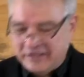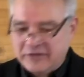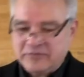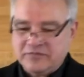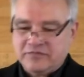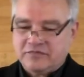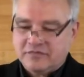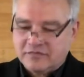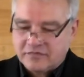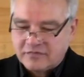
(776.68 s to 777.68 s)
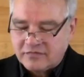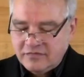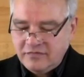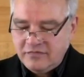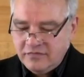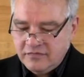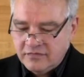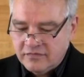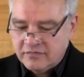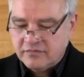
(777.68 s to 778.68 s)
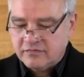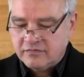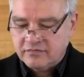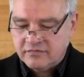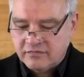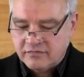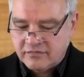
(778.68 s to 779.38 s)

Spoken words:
Nobody speaks.